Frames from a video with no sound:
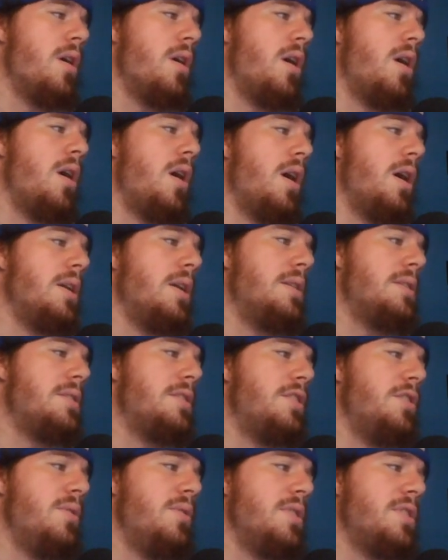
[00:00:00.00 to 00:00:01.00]

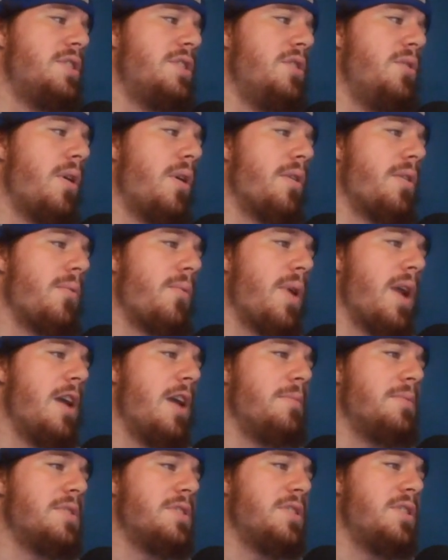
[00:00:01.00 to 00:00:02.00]
2-2 are the
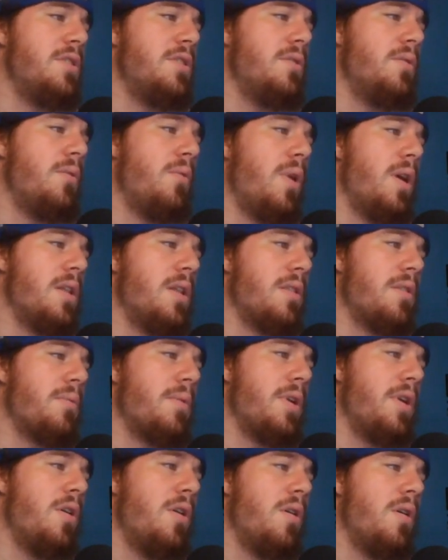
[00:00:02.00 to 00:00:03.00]
Rams,
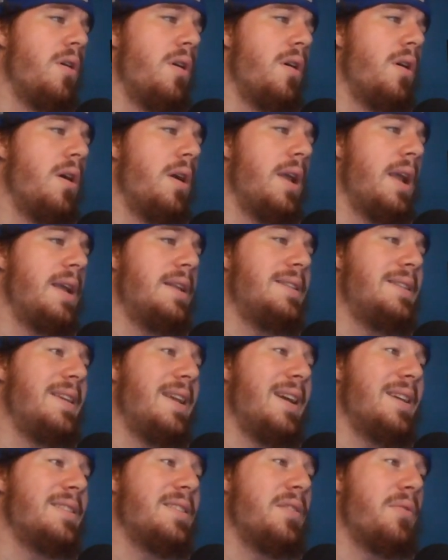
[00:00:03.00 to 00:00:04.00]
1-3
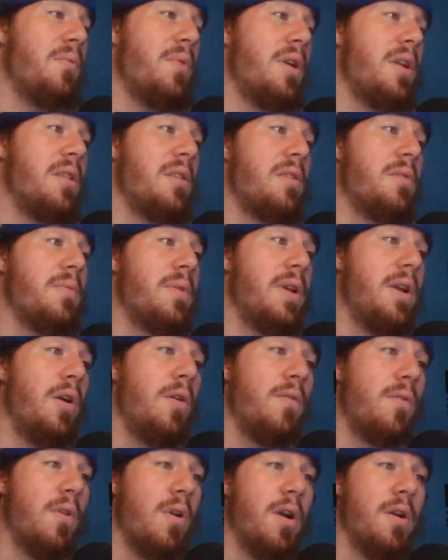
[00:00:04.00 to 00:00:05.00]
ATS, and 1-3
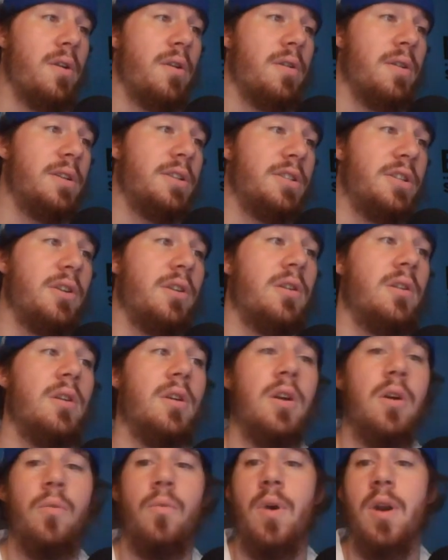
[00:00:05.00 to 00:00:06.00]
over under this year,
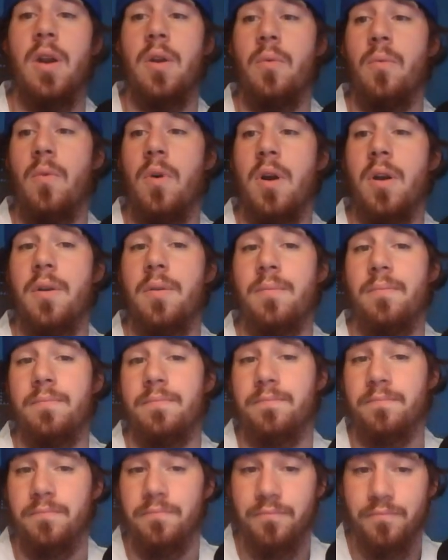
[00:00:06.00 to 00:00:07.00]
1-1
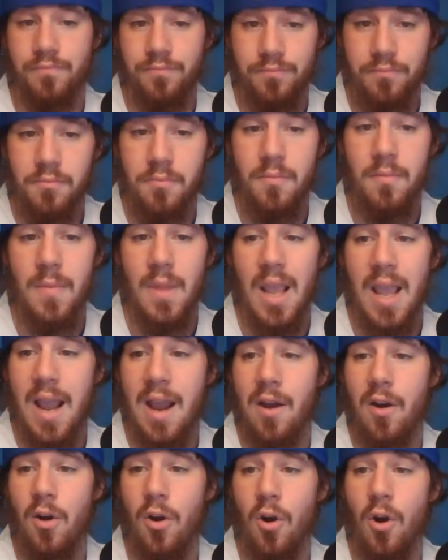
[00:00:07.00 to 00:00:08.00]

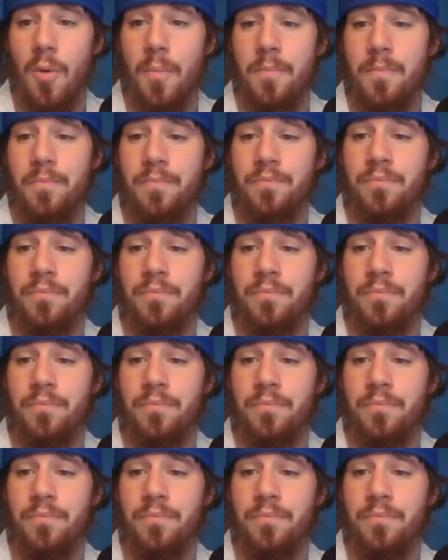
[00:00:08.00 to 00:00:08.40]
at home.